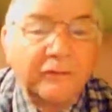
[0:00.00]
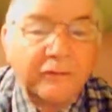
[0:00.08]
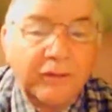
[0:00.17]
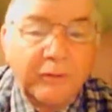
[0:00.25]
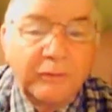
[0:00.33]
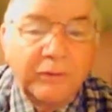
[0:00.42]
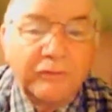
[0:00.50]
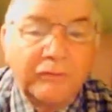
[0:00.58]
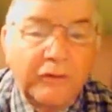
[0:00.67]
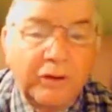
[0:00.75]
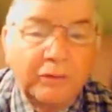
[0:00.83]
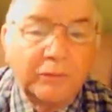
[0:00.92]
they were
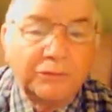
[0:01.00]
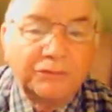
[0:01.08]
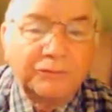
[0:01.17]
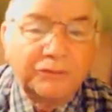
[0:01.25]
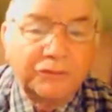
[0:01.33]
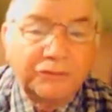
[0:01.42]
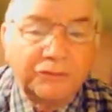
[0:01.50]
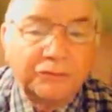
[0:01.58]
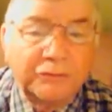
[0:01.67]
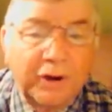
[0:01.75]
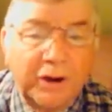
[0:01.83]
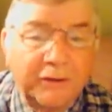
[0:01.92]
followers of Jesus
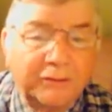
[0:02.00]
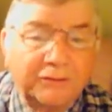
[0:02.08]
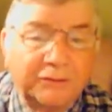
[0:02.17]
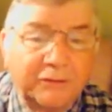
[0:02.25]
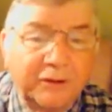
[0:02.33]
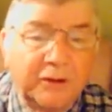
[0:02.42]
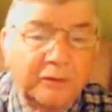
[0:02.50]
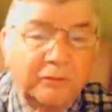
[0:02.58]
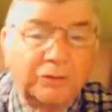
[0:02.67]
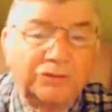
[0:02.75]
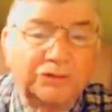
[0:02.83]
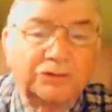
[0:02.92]
Christ
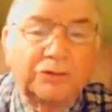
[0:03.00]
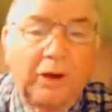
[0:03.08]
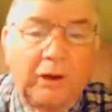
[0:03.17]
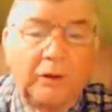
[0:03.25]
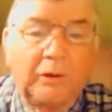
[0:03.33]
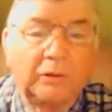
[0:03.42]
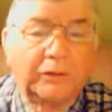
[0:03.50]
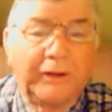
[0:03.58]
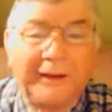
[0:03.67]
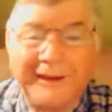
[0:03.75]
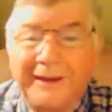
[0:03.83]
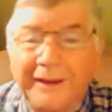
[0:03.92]
which is called
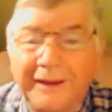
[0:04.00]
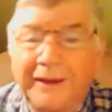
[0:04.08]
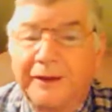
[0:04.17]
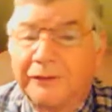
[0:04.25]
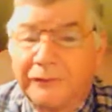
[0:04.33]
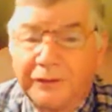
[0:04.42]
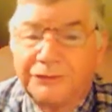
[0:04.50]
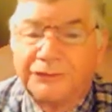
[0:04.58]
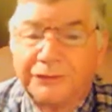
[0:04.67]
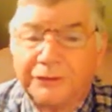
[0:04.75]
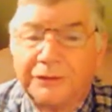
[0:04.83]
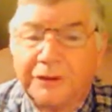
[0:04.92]
a
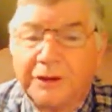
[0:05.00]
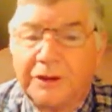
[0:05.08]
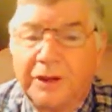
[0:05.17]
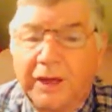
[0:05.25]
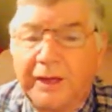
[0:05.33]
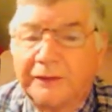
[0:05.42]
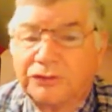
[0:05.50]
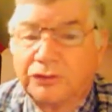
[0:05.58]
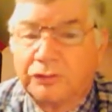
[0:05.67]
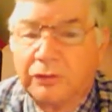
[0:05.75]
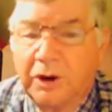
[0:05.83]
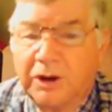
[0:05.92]
Christian. That's
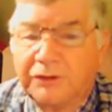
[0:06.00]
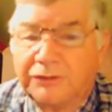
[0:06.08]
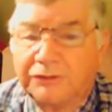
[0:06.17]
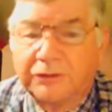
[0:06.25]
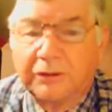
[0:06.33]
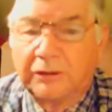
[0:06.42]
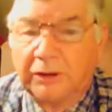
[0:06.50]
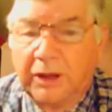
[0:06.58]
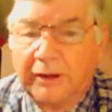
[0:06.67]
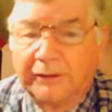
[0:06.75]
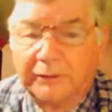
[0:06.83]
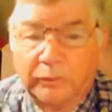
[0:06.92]
Christ
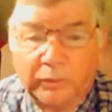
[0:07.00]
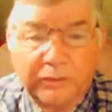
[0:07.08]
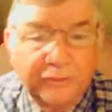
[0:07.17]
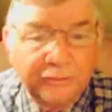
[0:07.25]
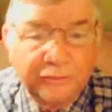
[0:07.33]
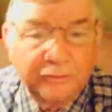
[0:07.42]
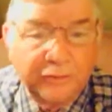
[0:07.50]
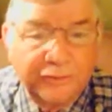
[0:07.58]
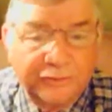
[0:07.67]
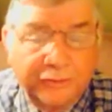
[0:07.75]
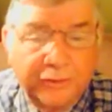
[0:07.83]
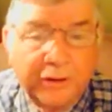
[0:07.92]
like. What is a
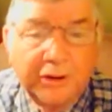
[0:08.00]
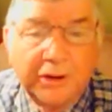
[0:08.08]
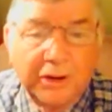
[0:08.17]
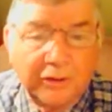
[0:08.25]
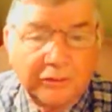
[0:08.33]
Christian? A